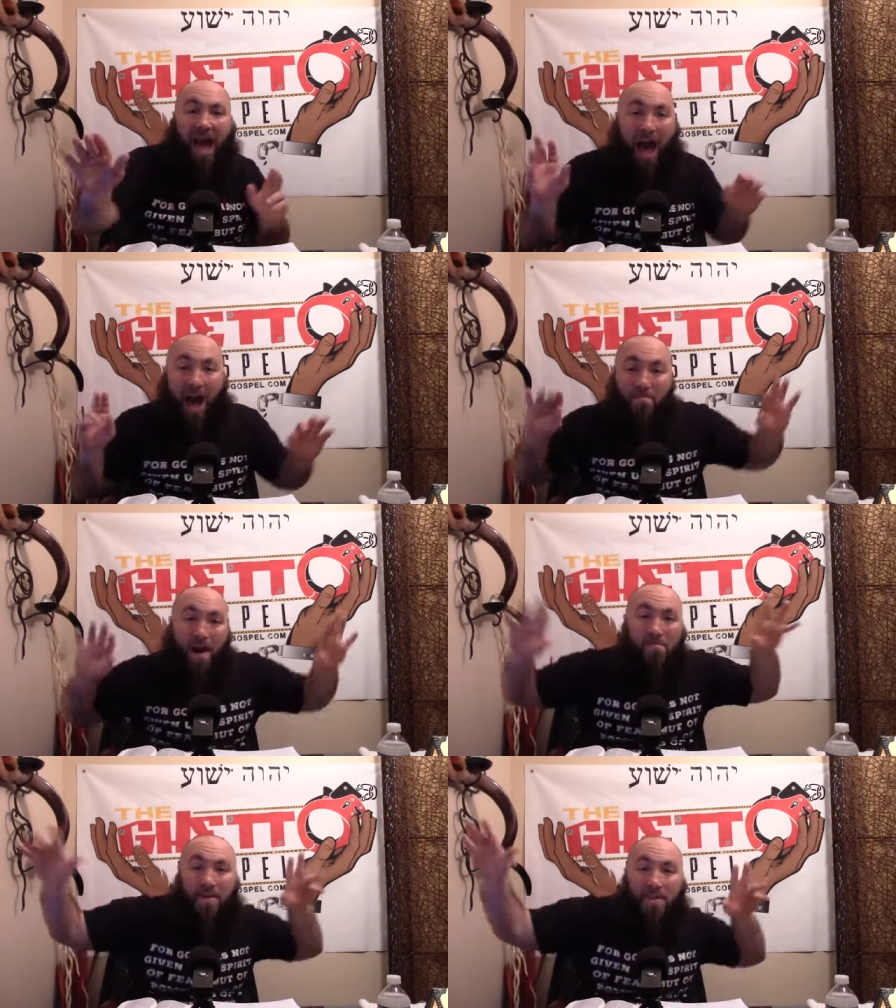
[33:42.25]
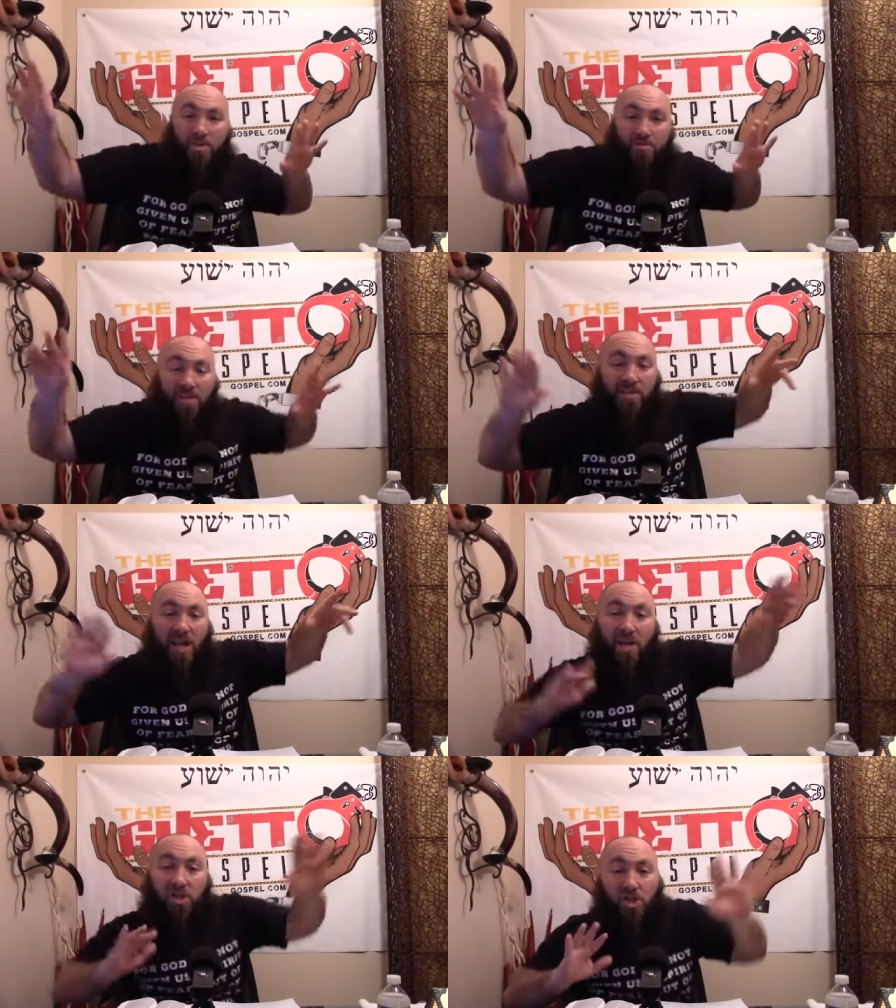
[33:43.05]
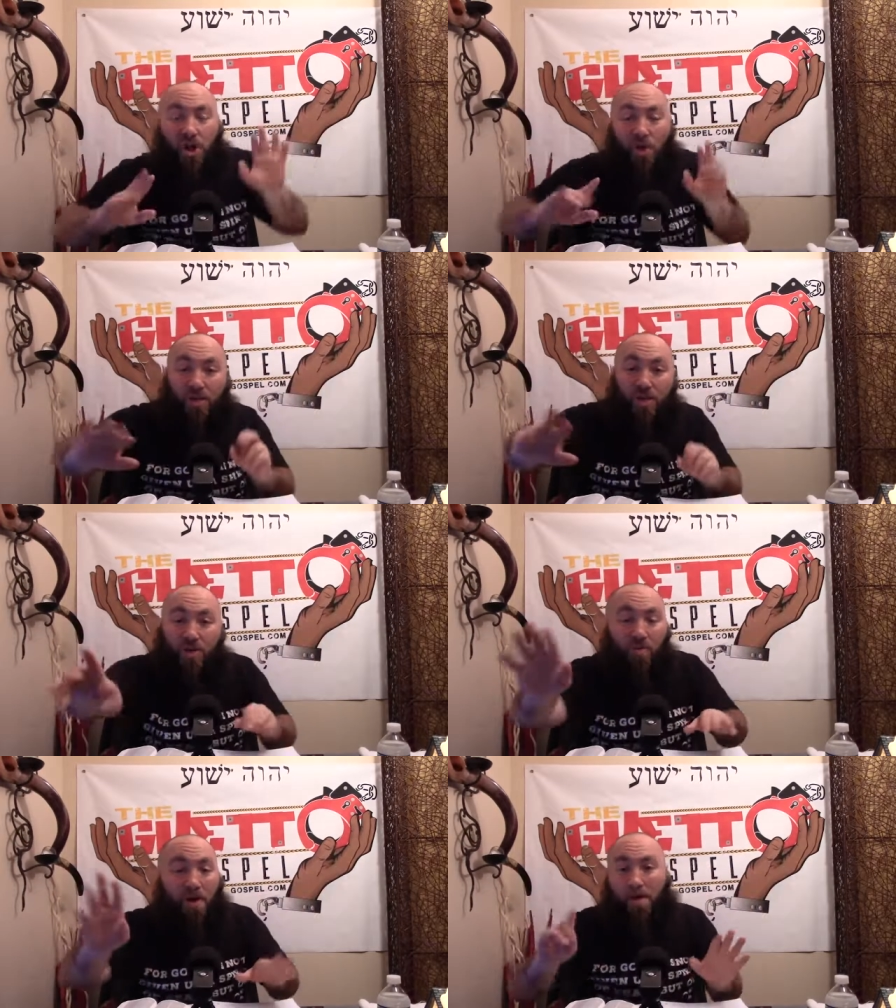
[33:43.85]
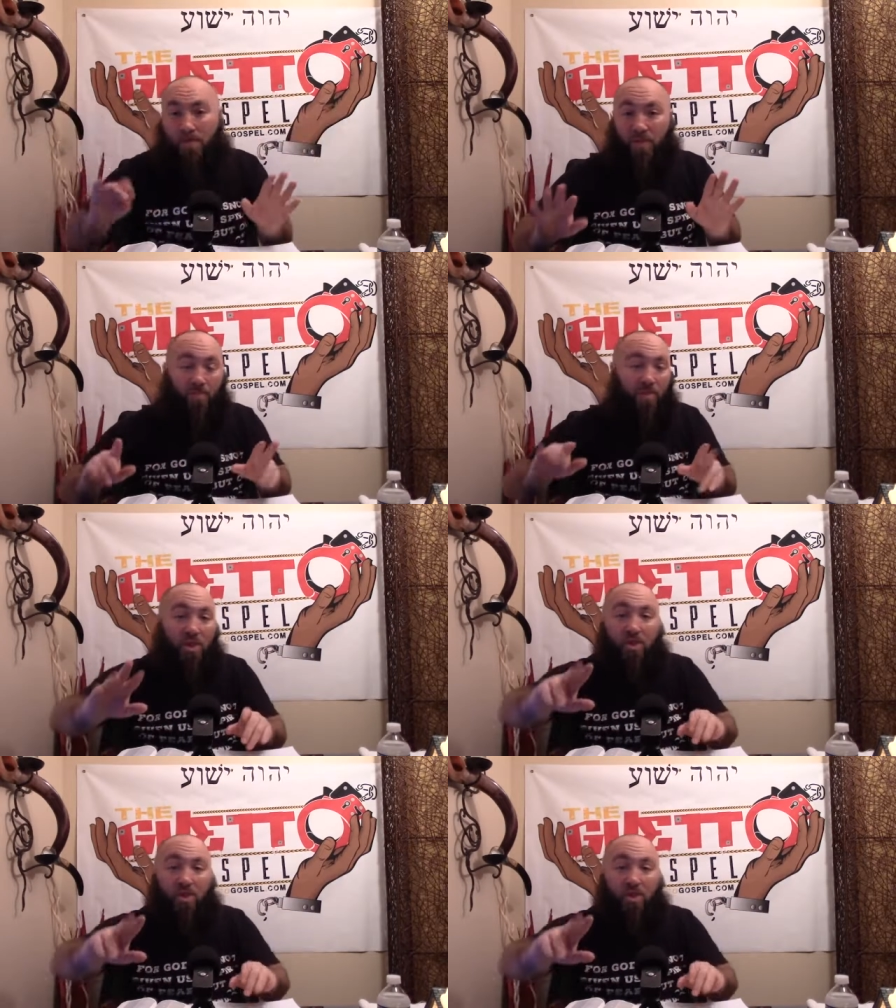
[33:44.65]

I, my ministry's showing you the,